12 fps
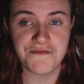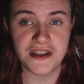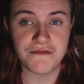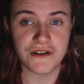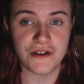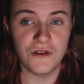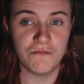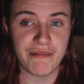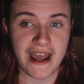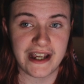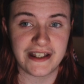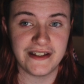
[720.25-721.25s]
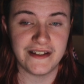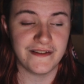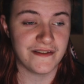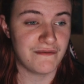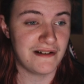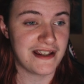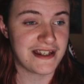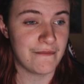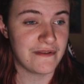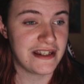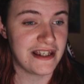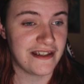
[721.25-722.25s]
DaVinci Resolve back in
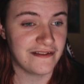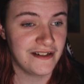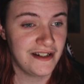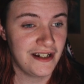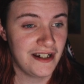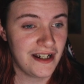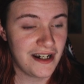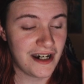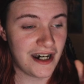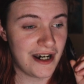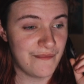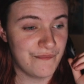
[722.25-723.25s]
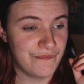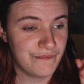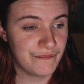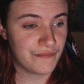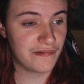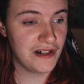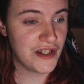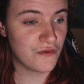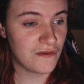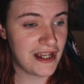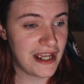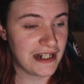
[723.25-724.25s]
2017. Pretty
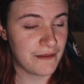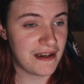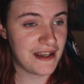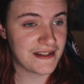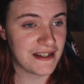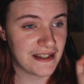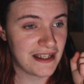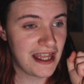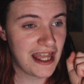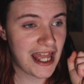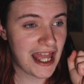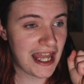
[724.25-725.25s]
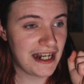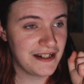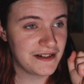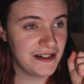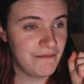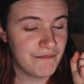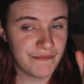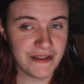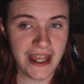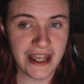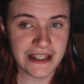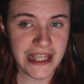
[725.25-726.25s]
great and amazing. And,
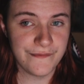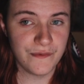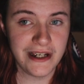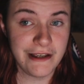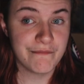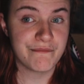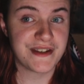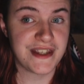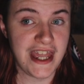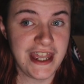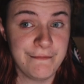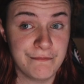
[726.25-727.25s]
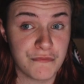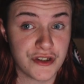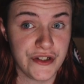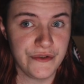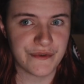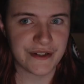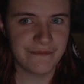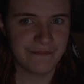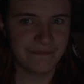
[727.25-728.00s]
yeah, either way, stay tuned.